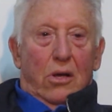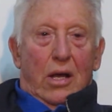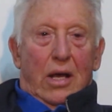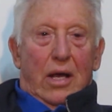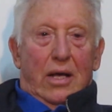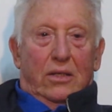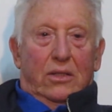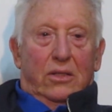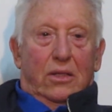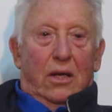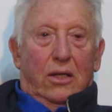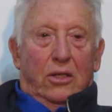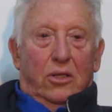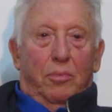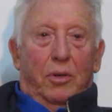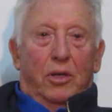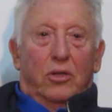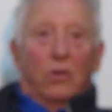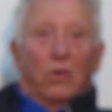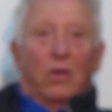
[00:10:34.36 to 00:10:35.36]
as such,
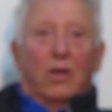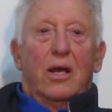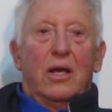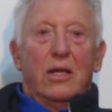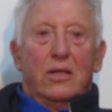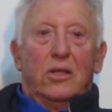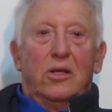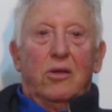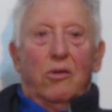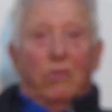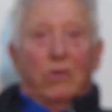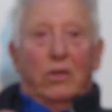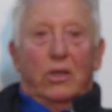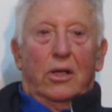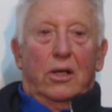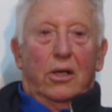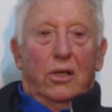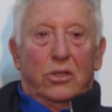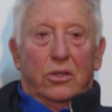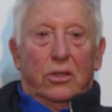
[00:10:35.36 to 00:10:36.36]
but not
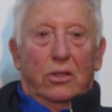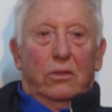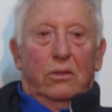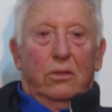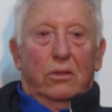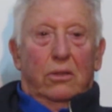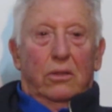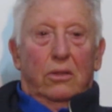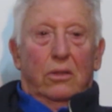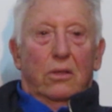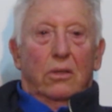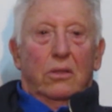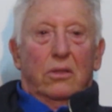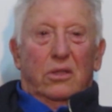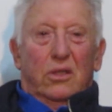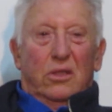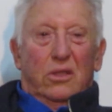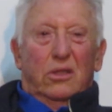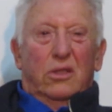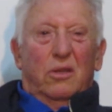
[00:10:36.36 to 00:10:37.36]
anti-Rhodesian.
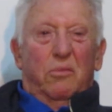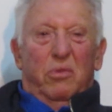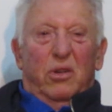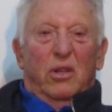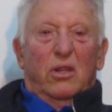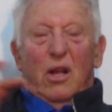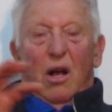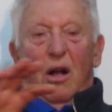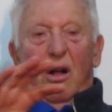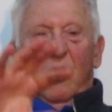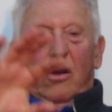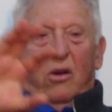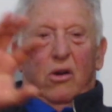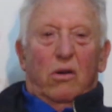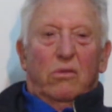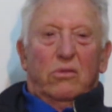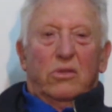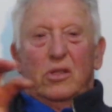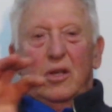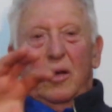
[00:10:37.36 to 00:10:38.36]
Just the whole
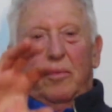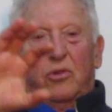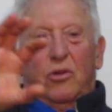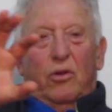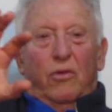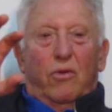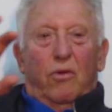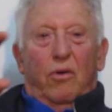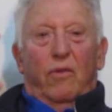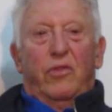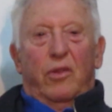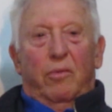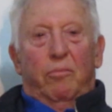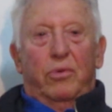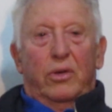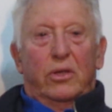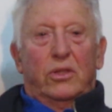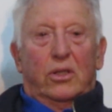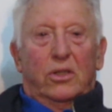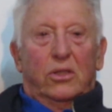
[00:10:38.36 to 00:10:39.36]
concept of the
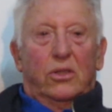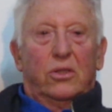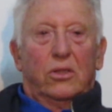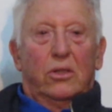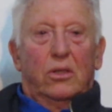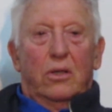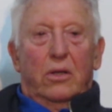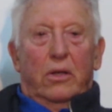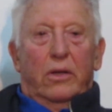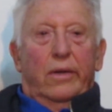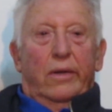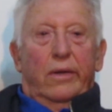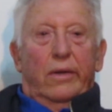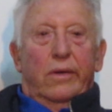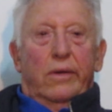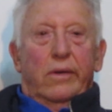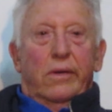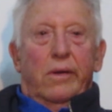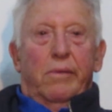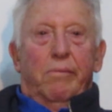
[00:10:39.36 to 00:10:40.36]
British.
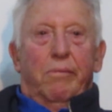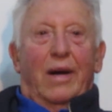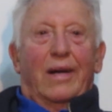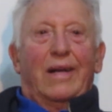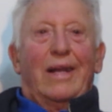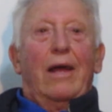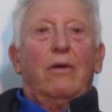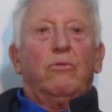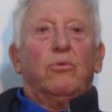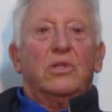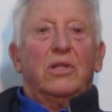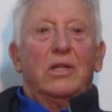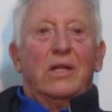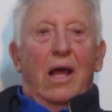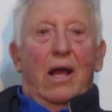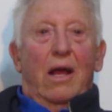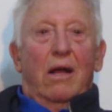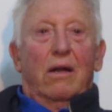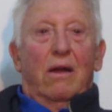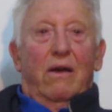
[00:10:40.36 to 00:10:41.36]
My dad was an
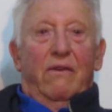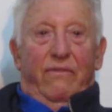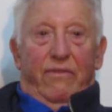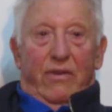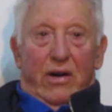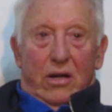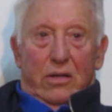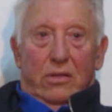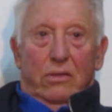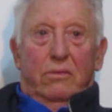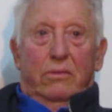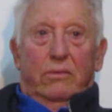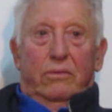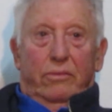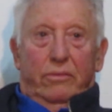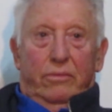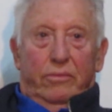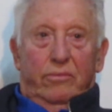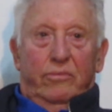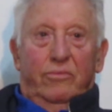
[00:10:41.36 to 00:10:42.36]
Anglophile,
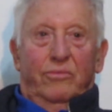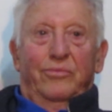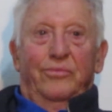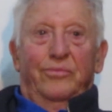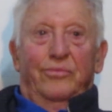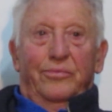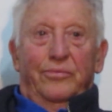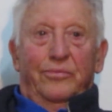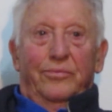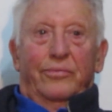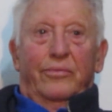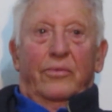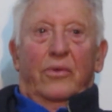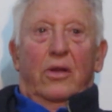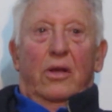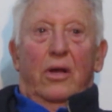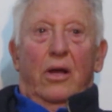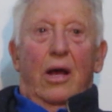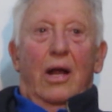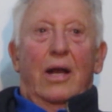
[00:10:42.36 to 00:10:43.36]

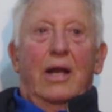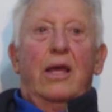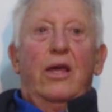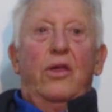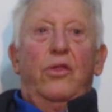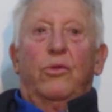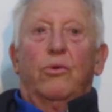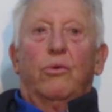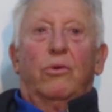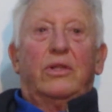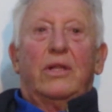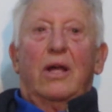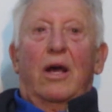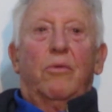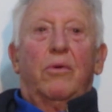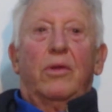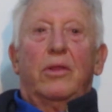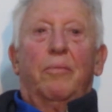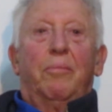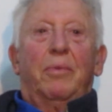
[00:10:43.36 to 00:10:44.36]
and he thought they
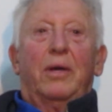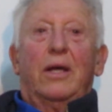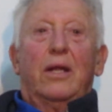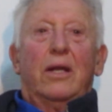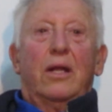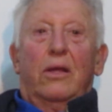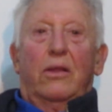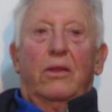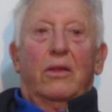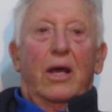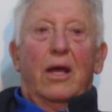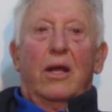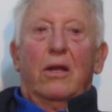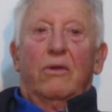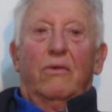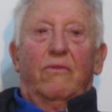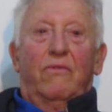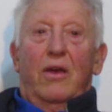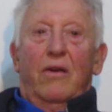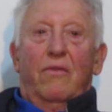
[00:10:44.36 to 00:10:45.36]
were the beginning of the end
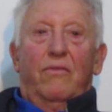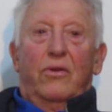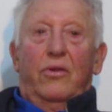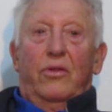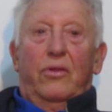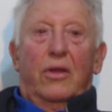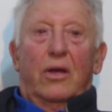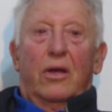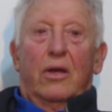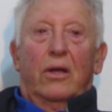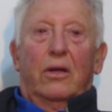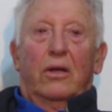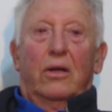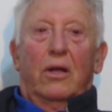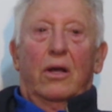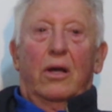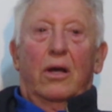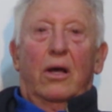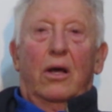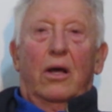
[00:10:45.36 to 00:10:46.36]
of everything.
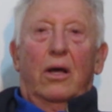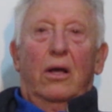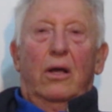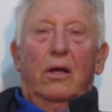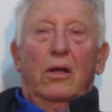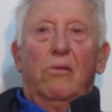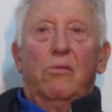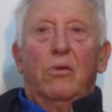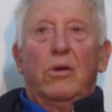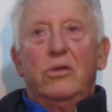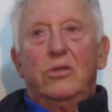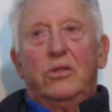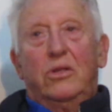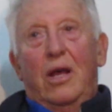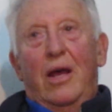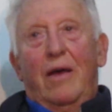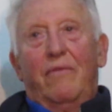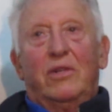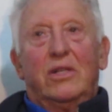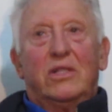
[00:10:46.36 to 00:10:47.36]
And we used to
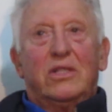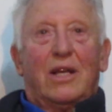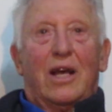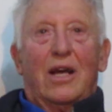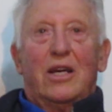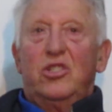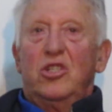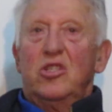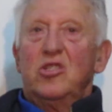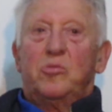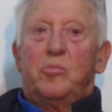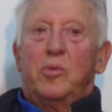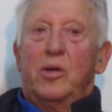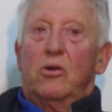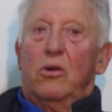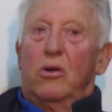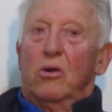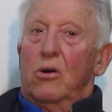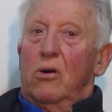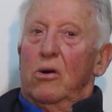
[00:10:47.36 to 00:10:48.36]
have discussions, but
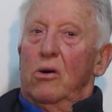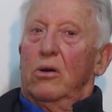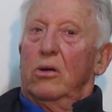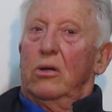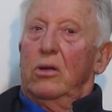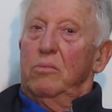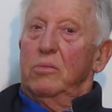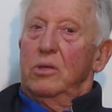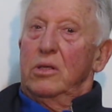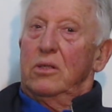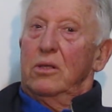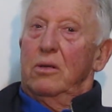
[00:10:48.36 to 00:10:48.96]
not arguments.